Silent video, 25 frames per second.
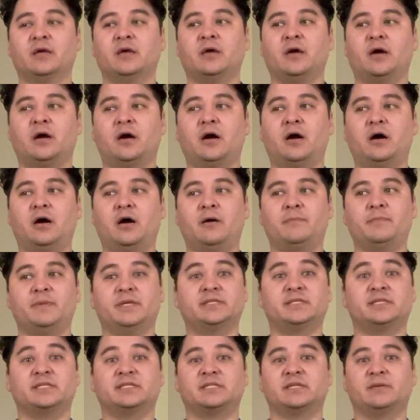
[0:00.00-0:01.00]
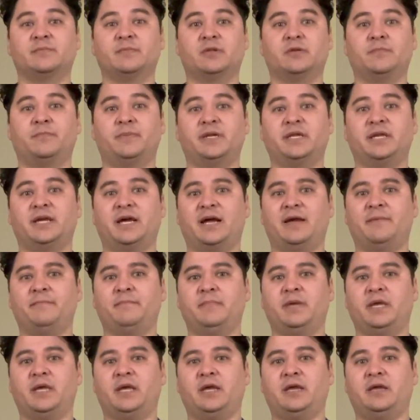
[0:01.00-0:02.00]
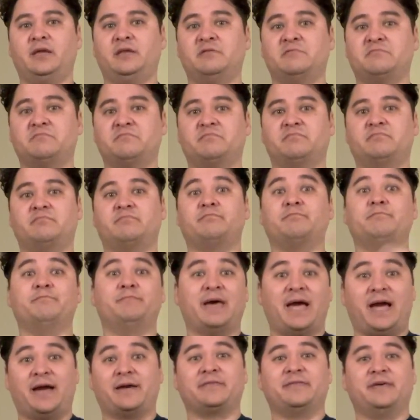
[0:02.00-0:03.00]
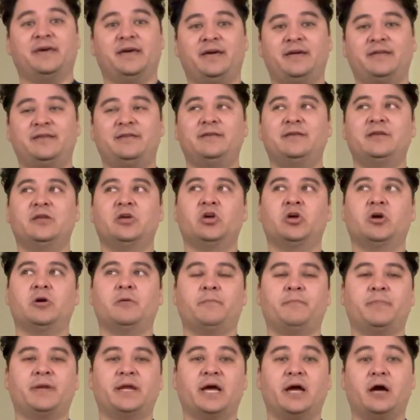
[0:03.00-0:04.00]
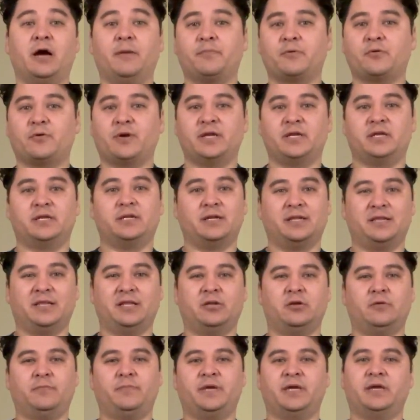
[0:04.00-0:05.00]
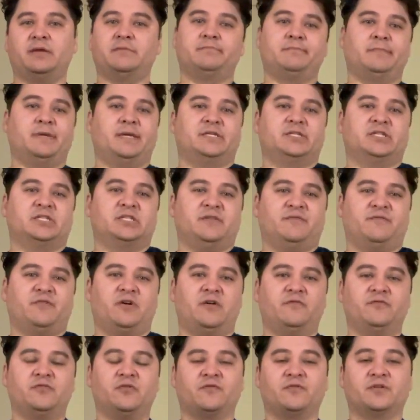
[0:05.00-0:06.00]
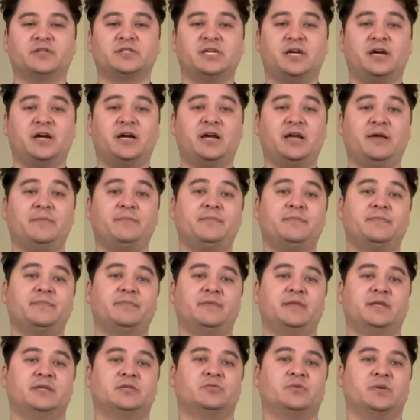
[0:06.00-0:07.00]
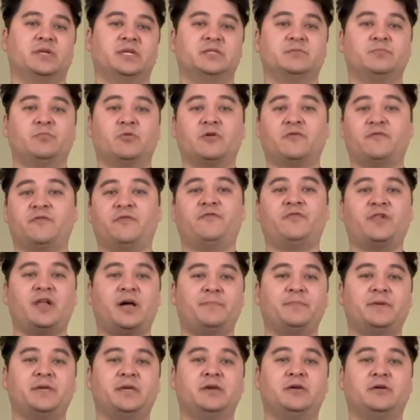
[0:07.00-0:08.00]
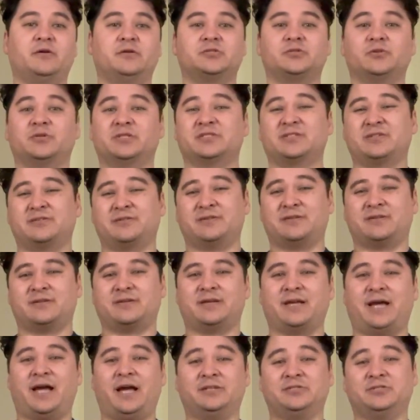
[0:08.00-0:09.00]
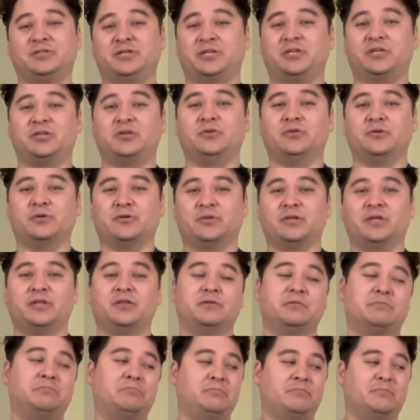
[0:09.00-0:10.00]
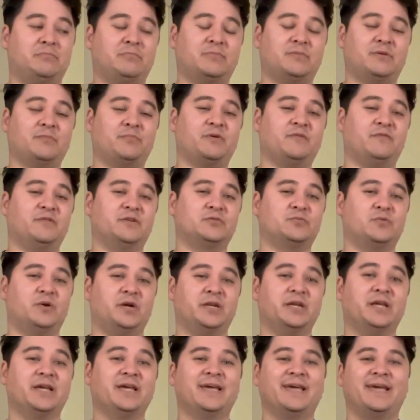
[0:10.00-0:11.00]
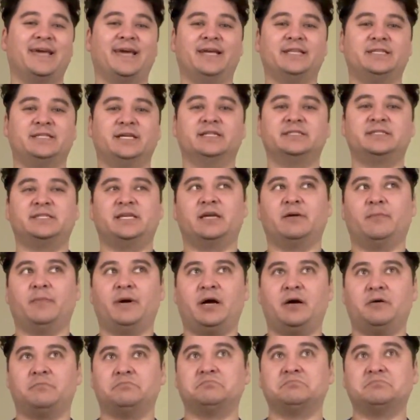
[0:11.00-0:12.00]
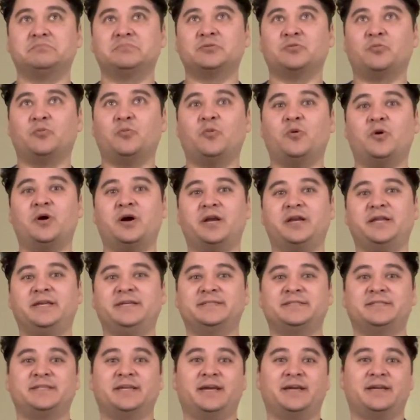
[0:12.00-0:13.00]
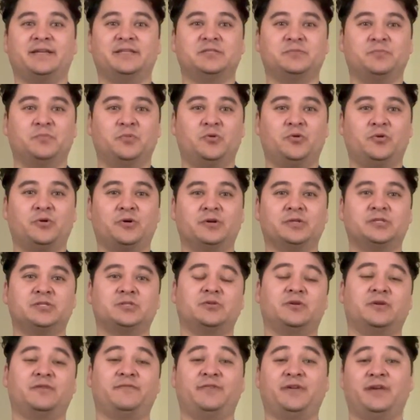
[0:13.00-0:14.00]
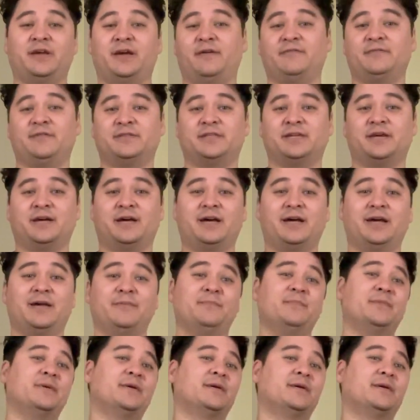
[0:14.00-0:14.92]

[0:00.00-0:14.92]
It's a similar bunny I made back then, but I upgraded it a little bit. It just evolved over time. This one is more of a floppy ear, so it's actually cuter than the previous one. It does take about 20 seconds more, so if you have the time,